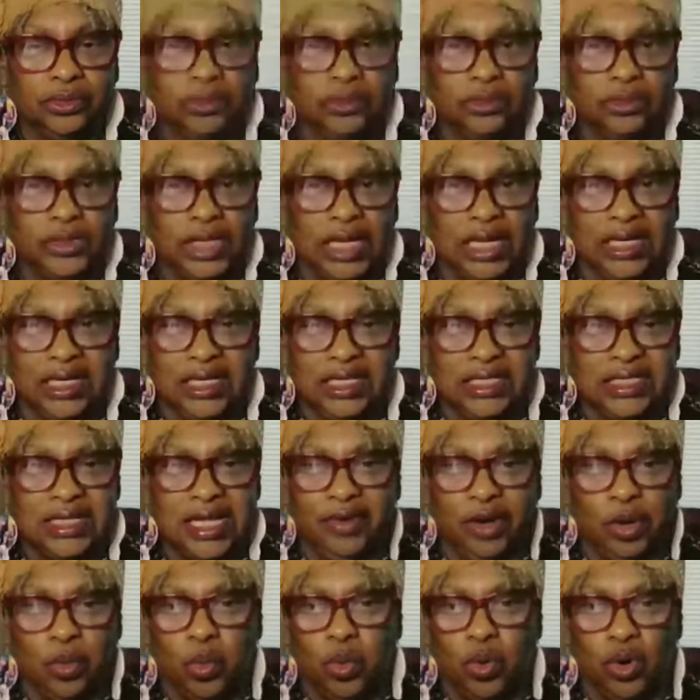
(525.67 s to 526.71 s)
it's
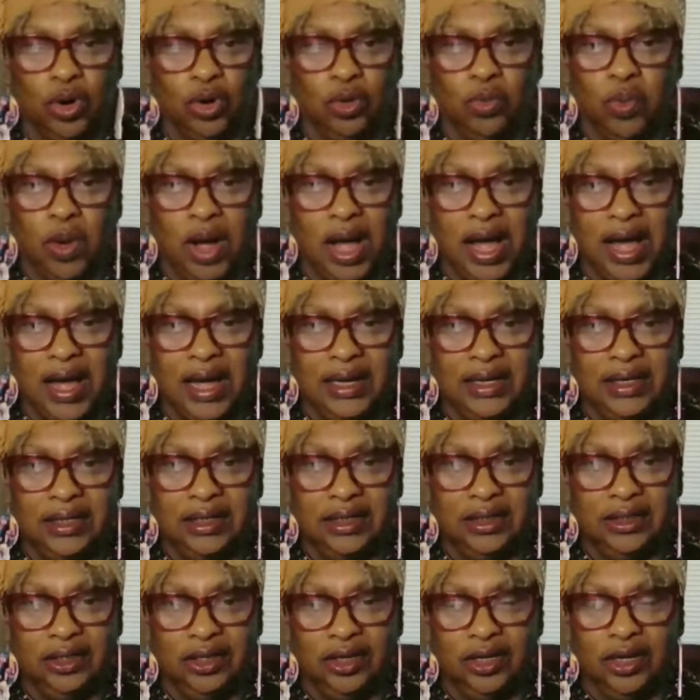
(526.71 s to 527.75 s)
having a worldwide,
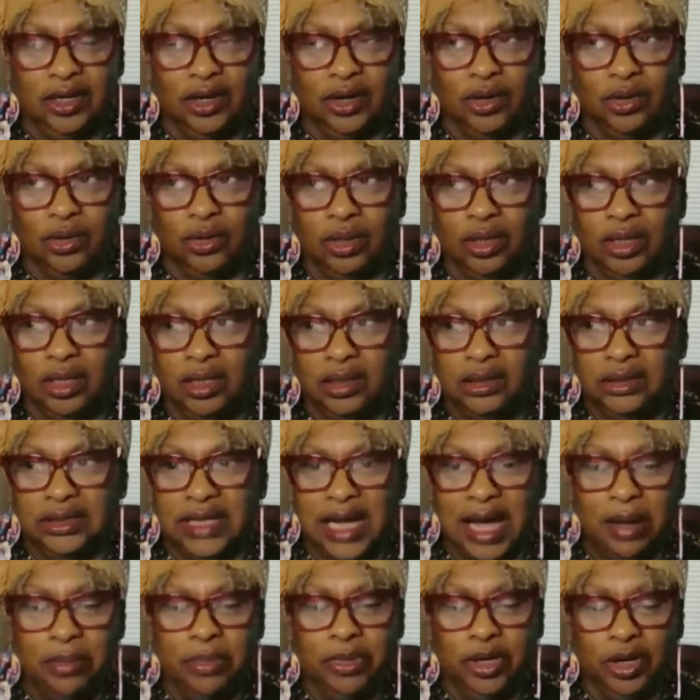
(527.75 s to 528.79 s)

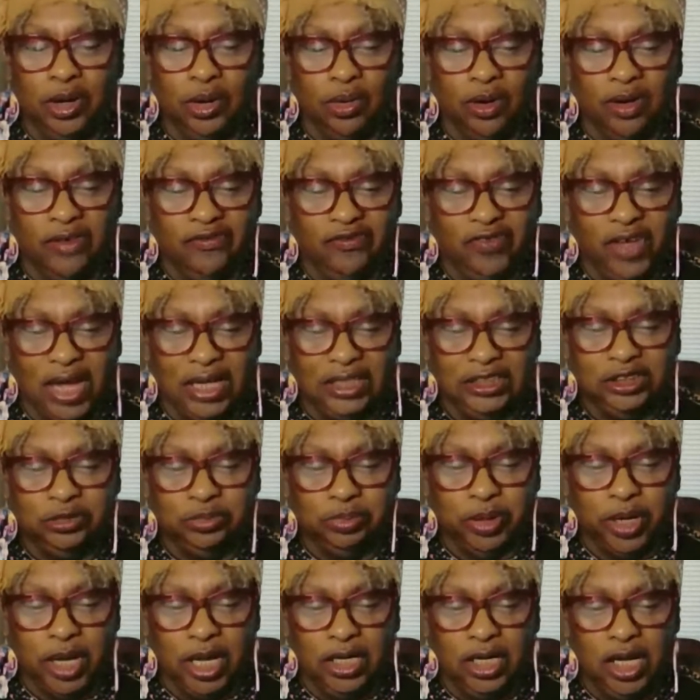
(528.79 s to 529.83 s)
domino effect,
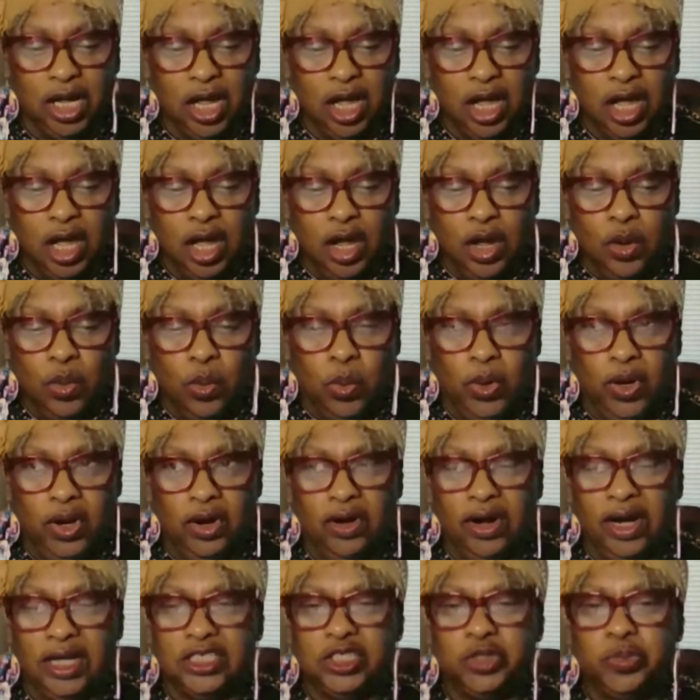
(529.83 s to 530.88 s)
but
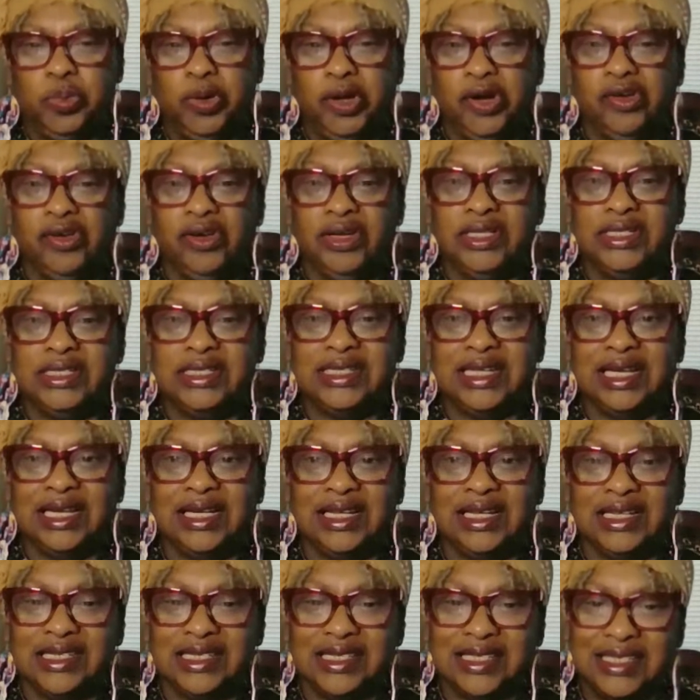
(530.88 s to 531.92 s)
we're experiencing
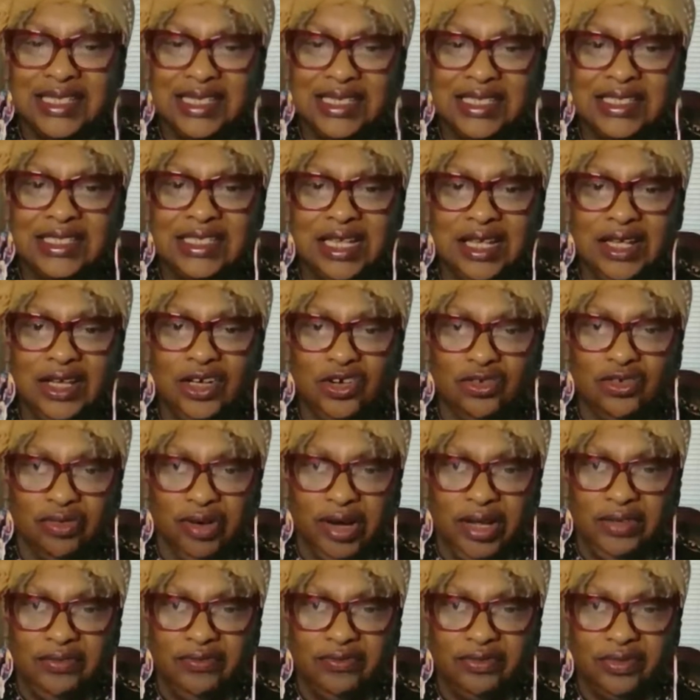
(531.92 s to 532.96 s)
consistent
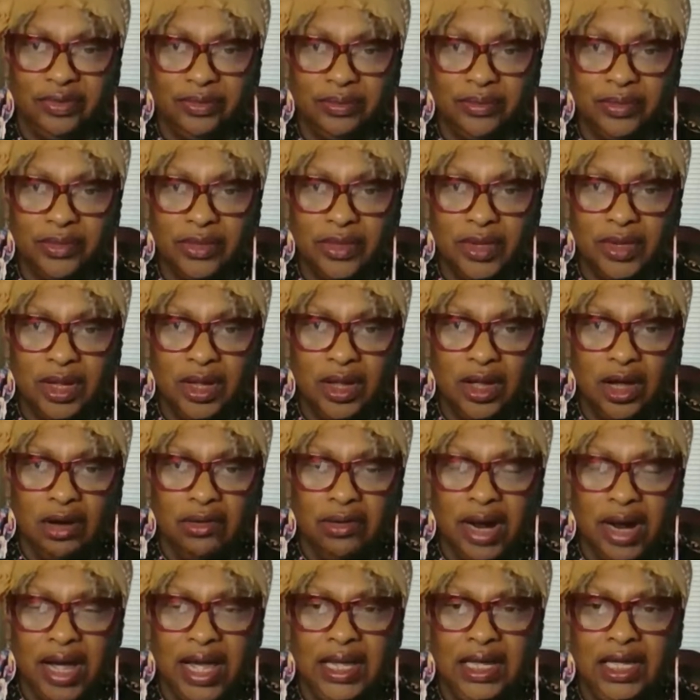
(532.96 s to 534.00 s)
grief. All
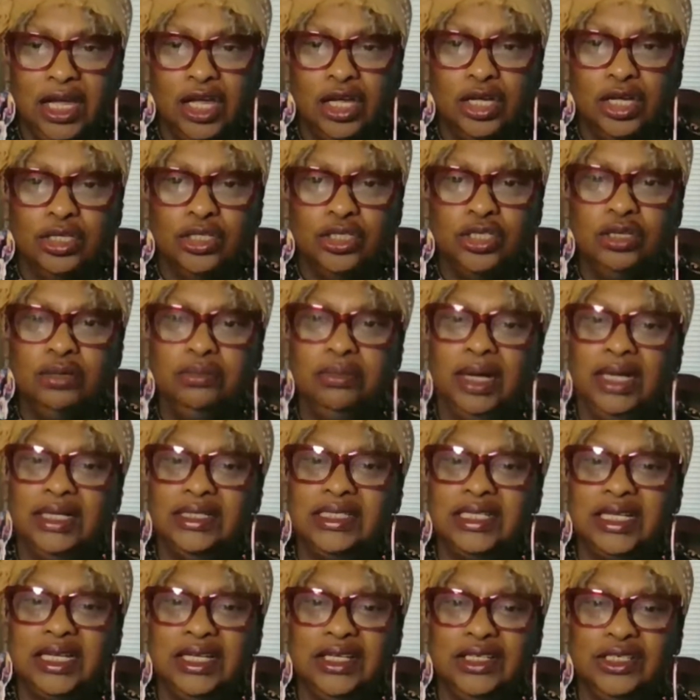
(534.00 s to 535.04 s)
right. 2
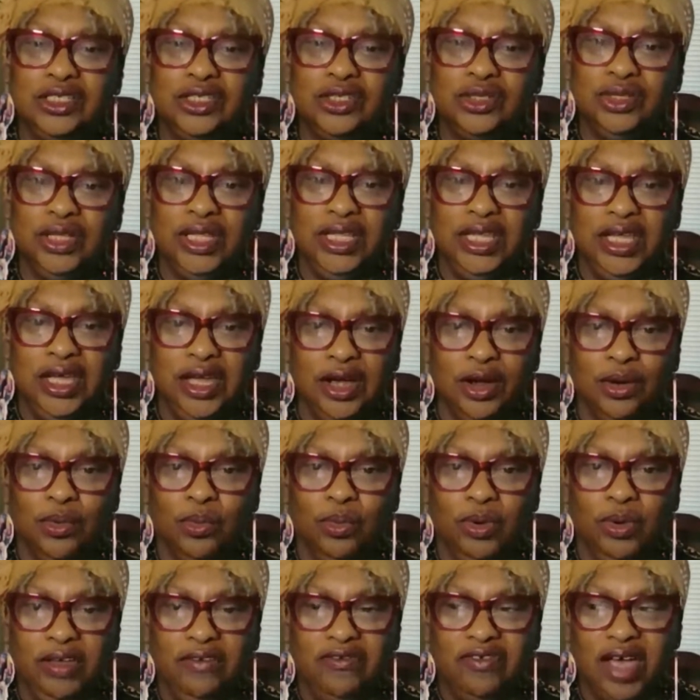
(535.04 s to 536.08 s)
months into the year,
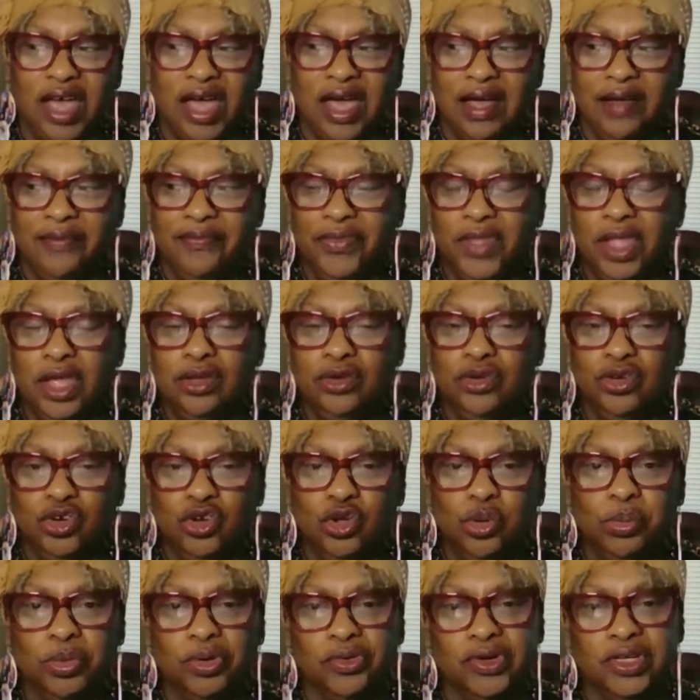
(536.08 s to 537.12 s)
we've had
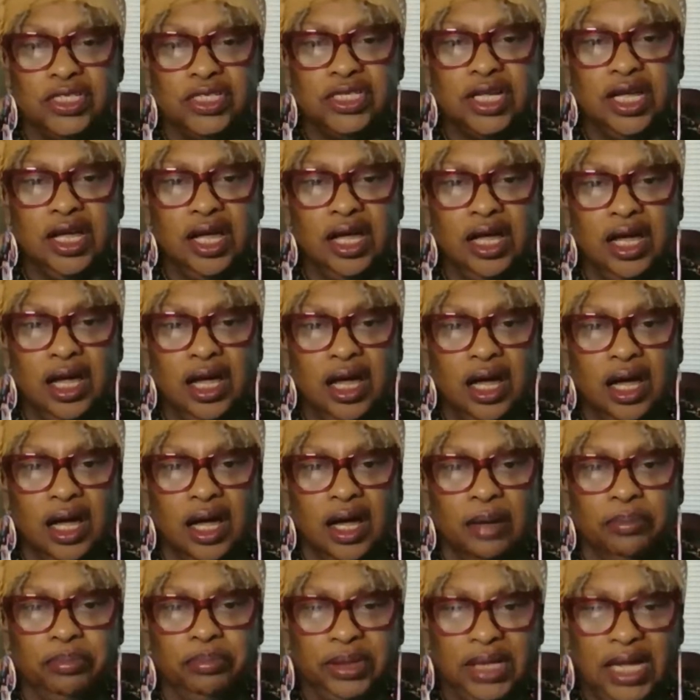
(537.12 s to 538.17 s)
numerous
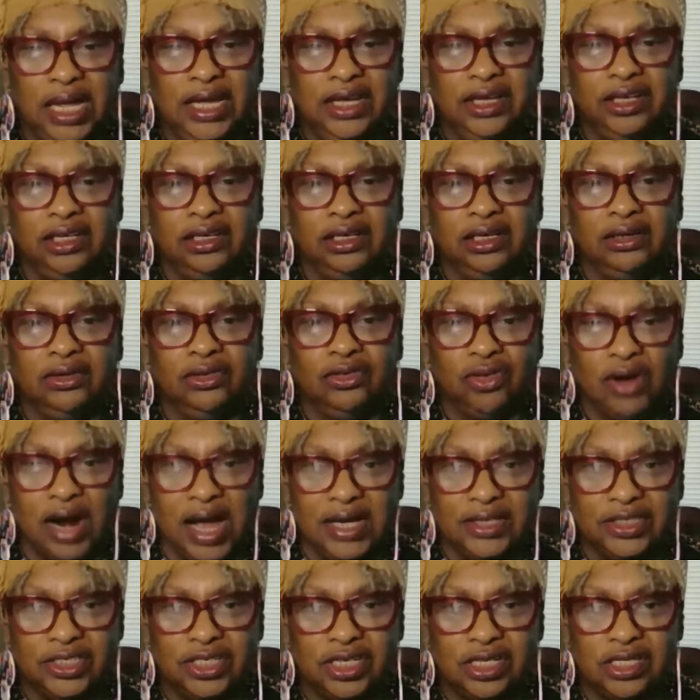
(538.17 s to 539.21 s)
plane
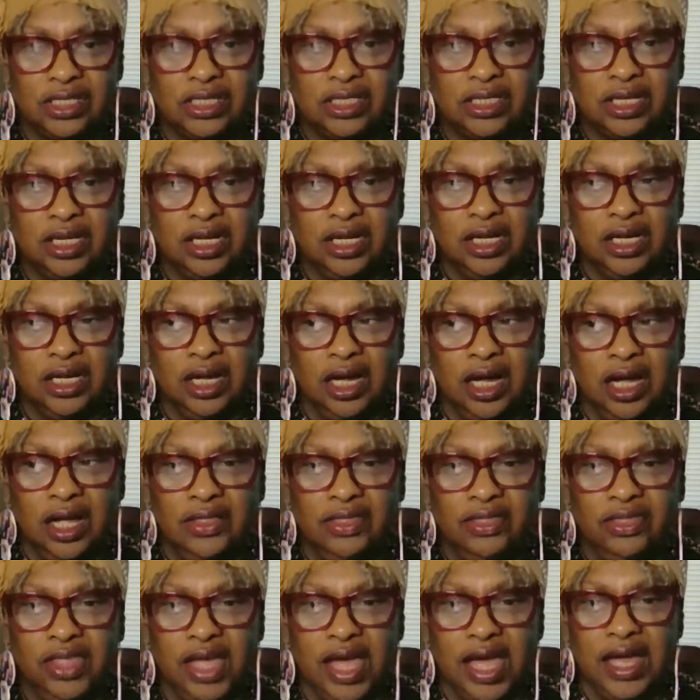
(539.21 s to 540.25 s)
crashes
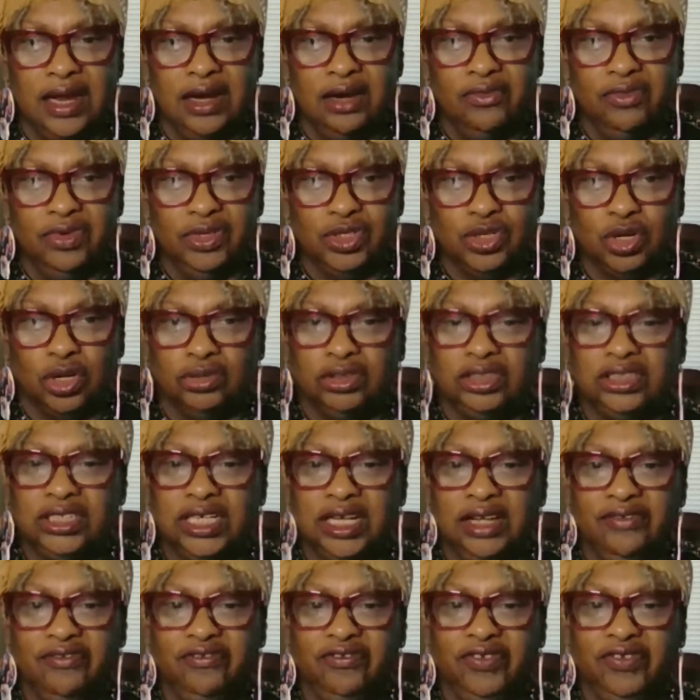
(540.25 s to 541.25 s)
that resulted in